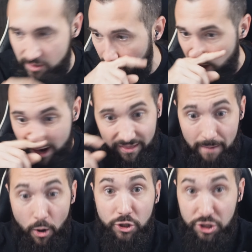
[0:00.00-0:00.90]
A lot of
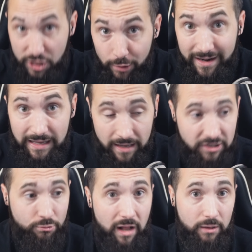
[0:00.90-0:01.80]
them are cheering that
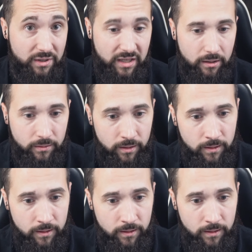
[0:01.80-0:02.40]
Nasrallah was killed.